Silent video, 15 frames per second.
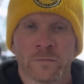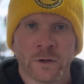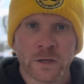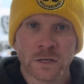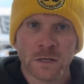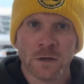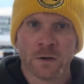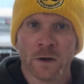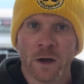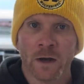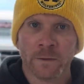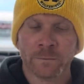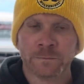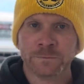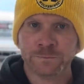Lake
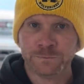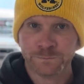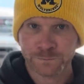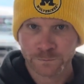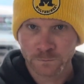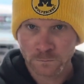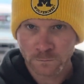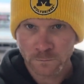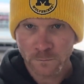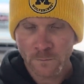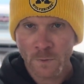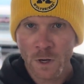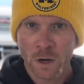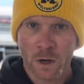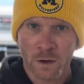Huron,
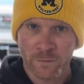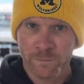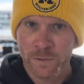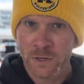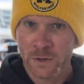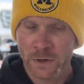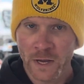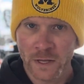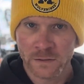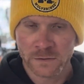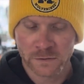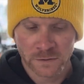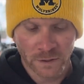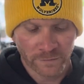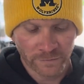off pier heads
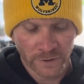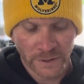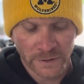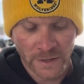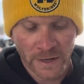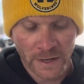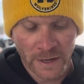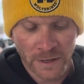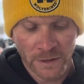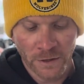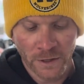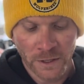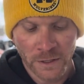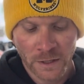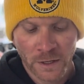and stuff like that at
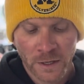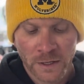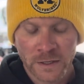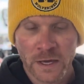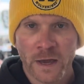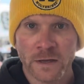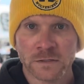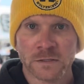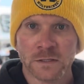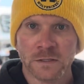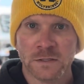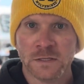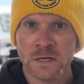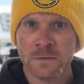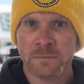night, casting
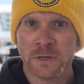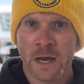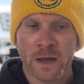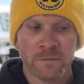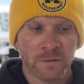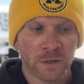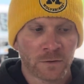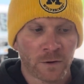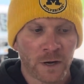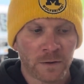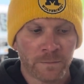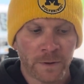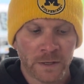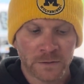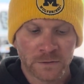deep diving
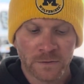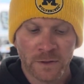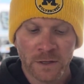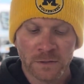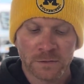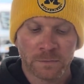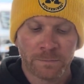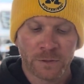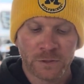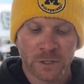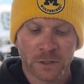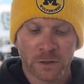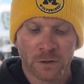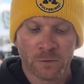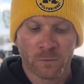crankbaits. This
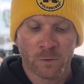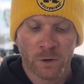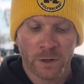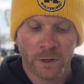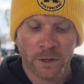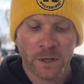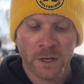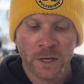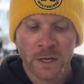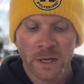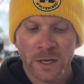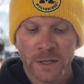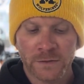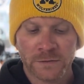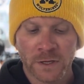particular one
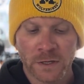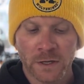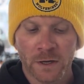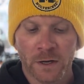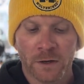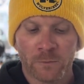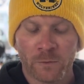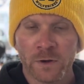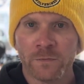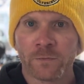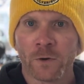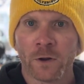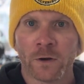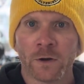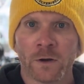is a Reef
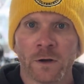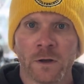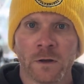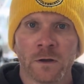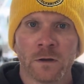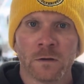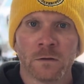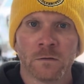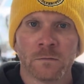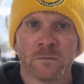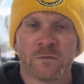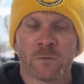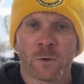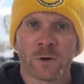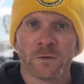Runner
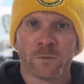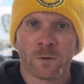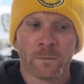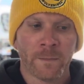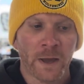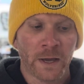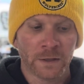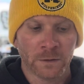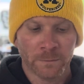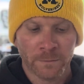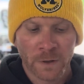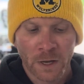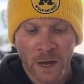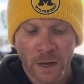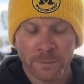44 Magnum.
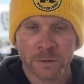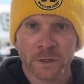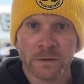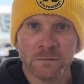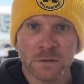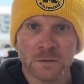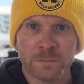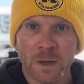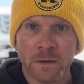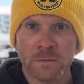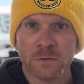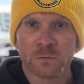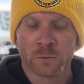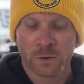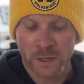I believe these
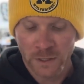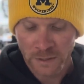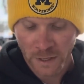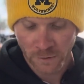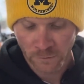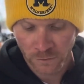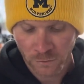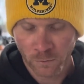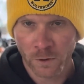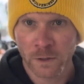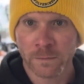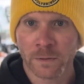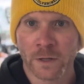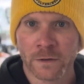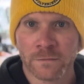babies will get down to
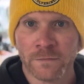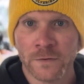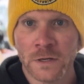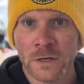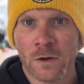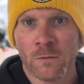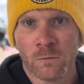20+ feet of